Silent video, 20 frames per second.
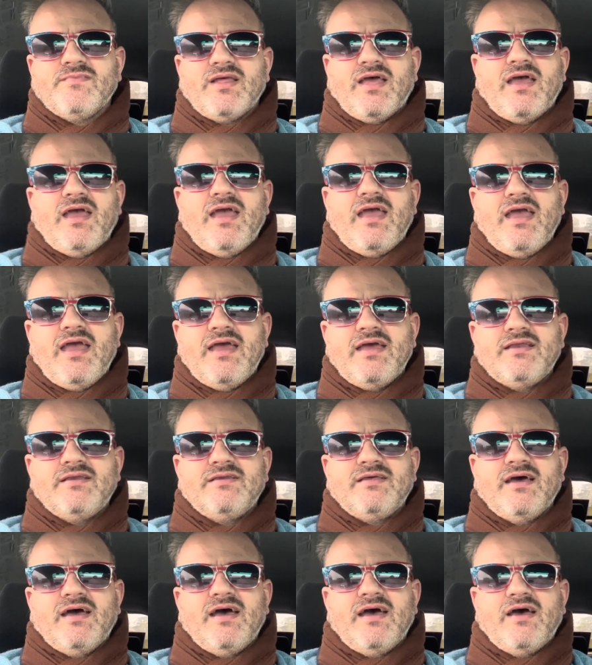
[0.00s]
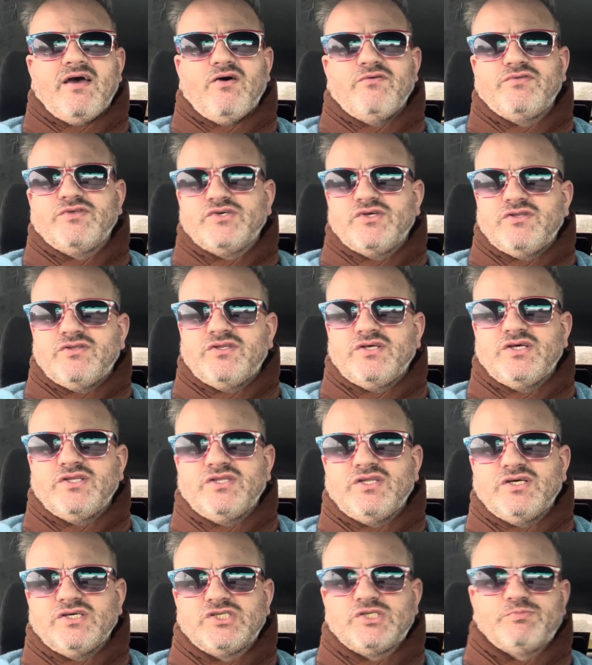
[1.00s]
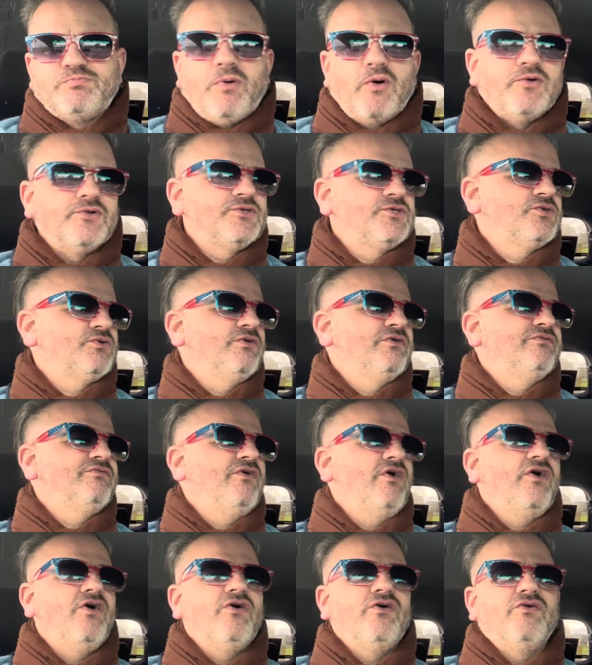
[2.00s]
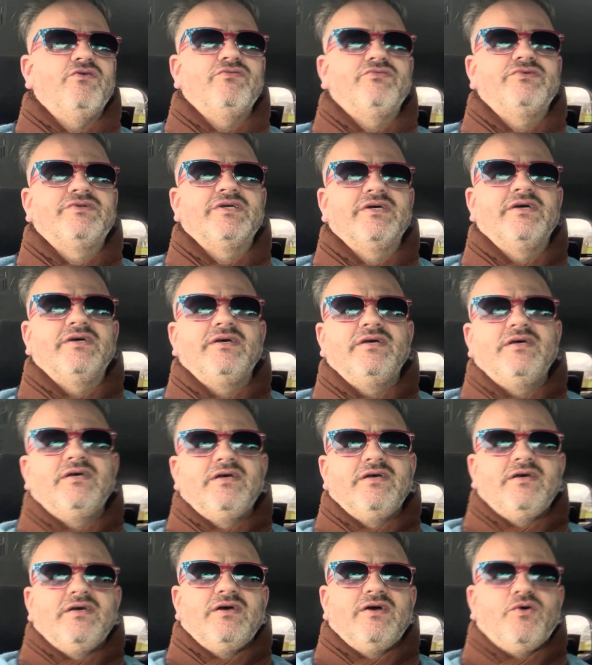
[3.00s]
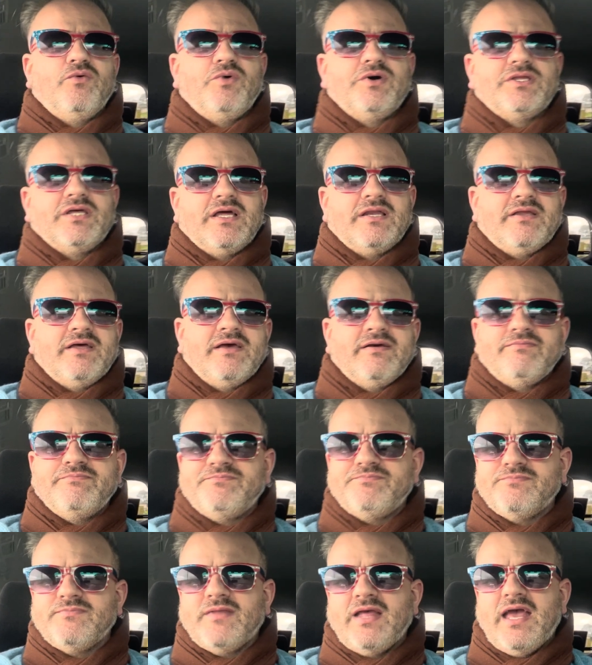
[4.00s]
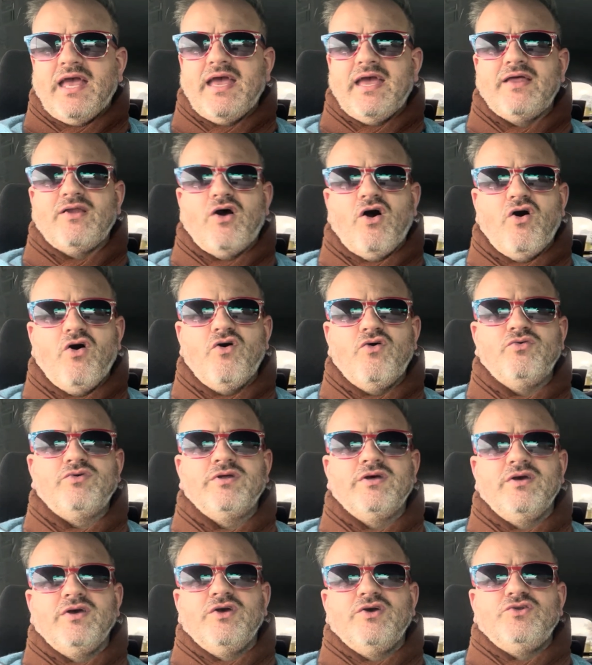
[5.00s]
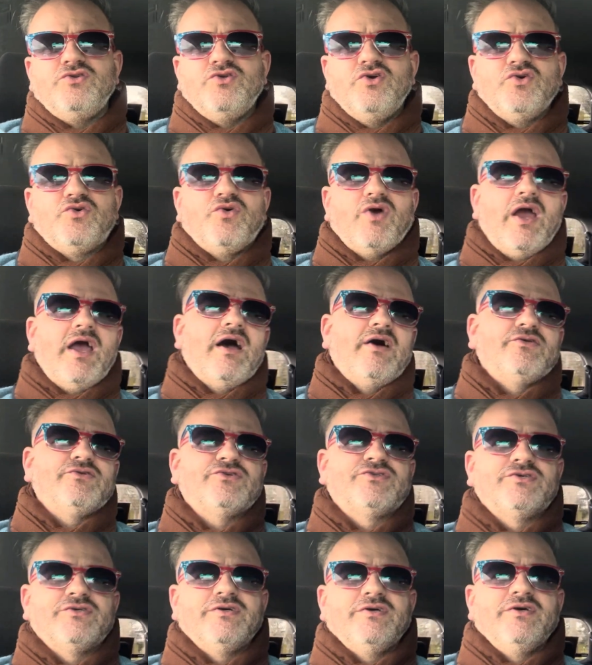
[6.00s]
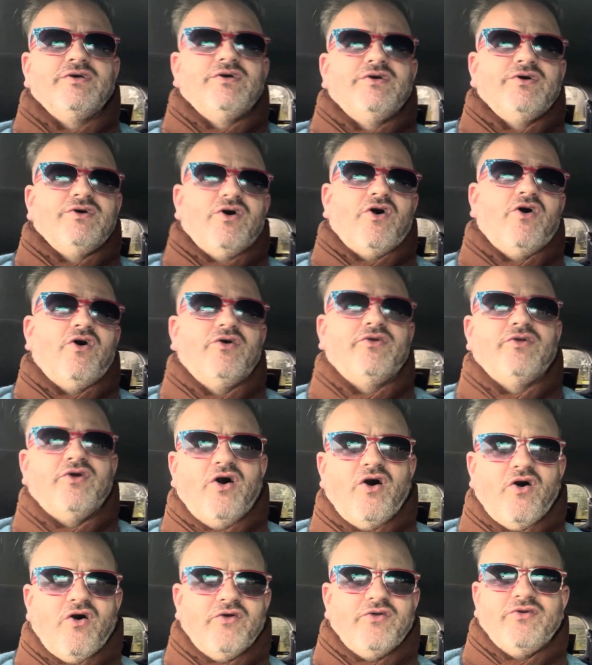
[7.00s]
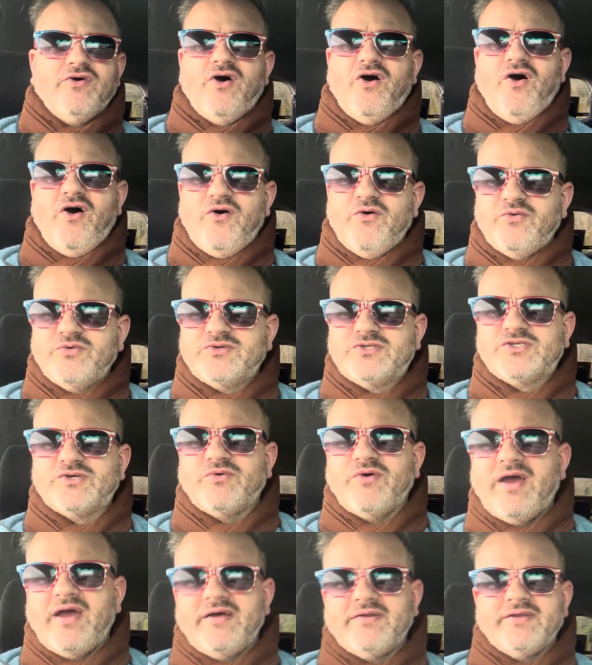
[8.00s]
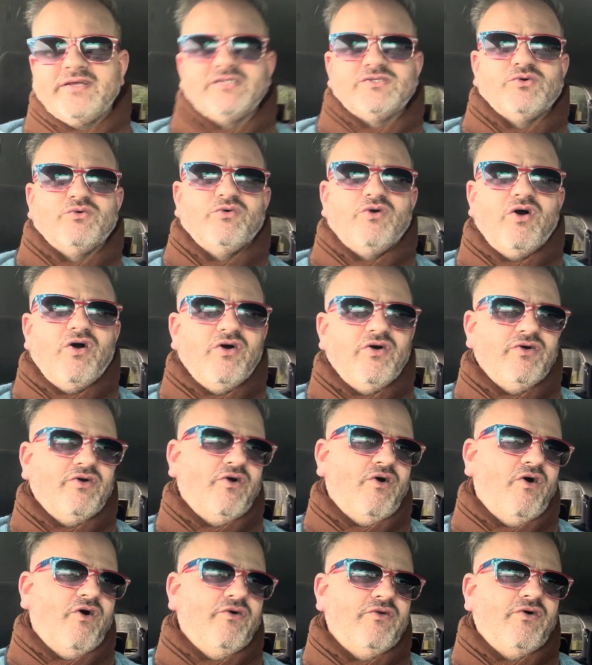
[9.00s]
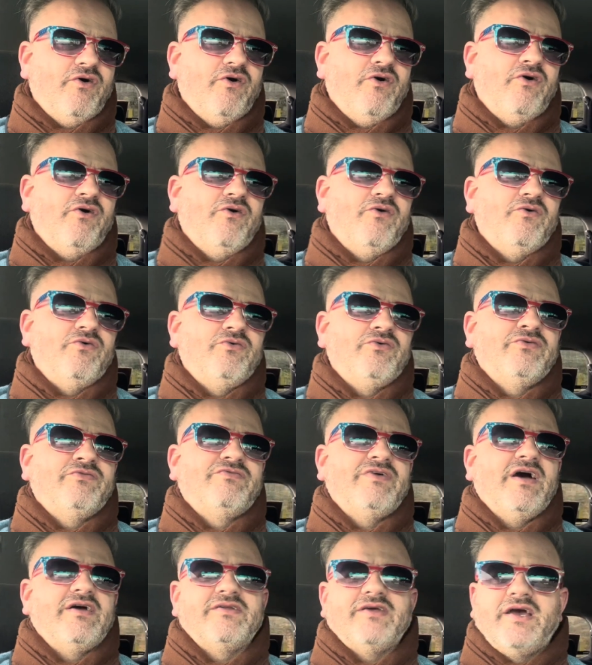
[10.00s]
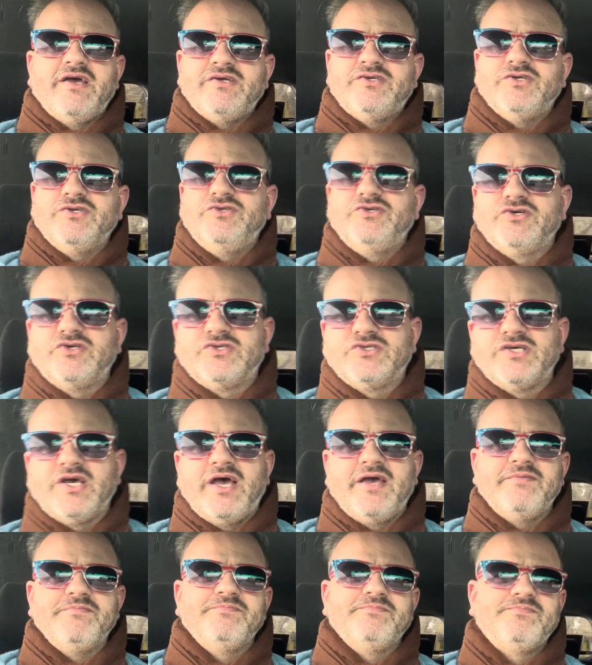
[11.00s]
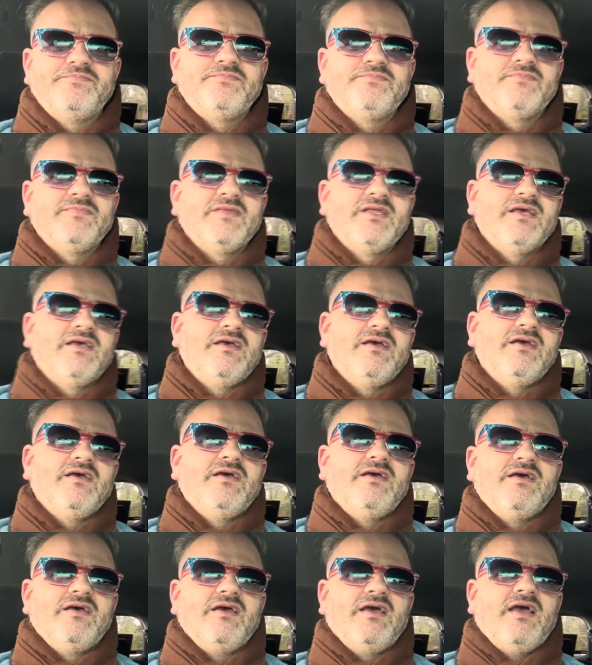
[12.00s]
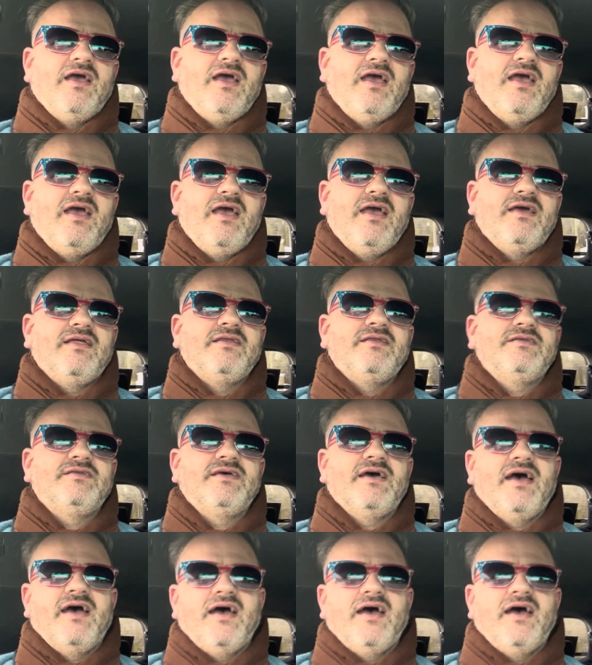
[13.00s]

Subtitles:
and of the sponsor involved with it, and new grounds on old surroundings, or on old foundations, you could say. And